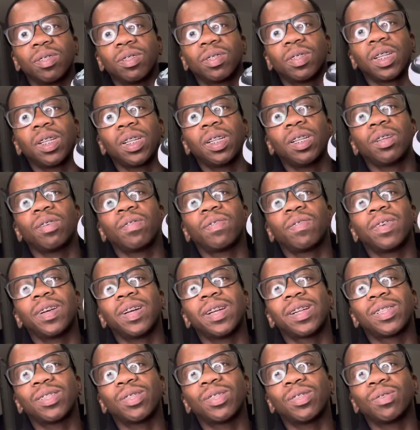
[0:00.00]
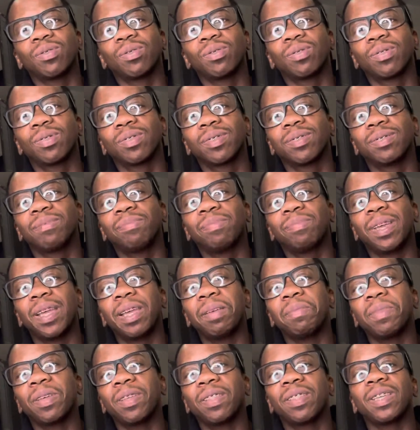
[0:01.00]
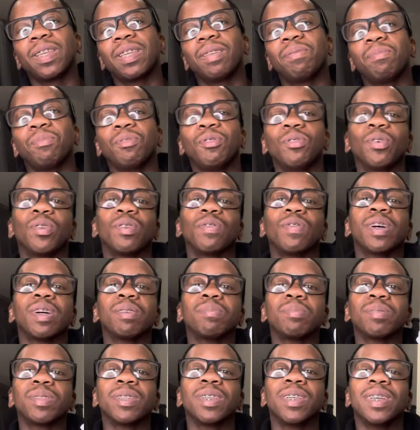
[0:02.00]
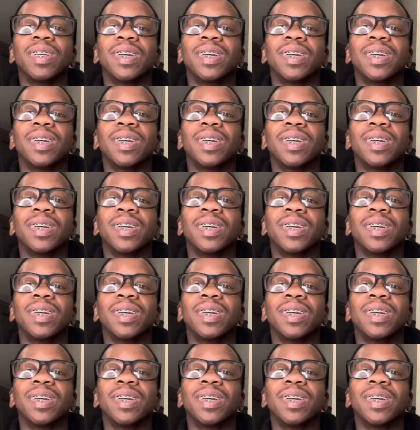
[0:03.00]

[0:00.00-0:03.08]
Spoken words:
They look fire too. Batman theme, you know the vibes.